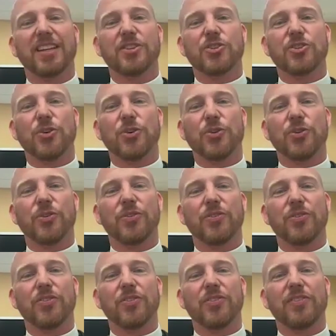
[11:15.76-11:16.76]
So
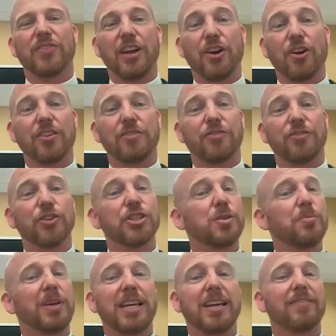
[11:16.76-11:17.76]
they are the
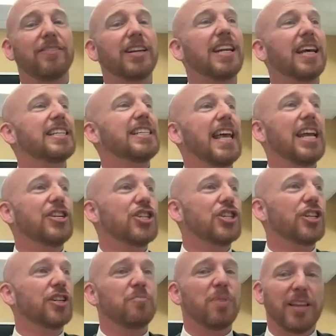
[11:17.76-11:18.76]
first to be given
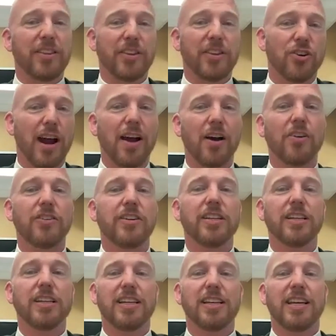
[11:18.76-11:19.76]
attention by the
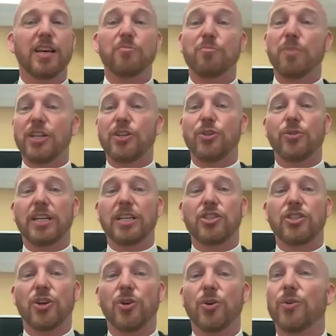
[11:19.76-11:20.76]
crowd, and by doing
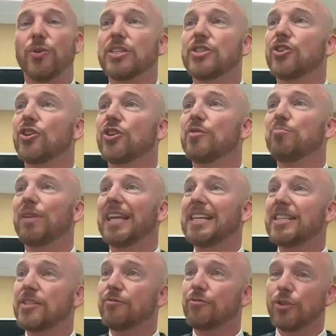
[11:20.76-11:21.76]
so, a certain
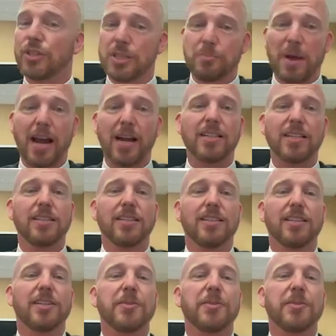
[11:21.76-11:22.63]
place of respect.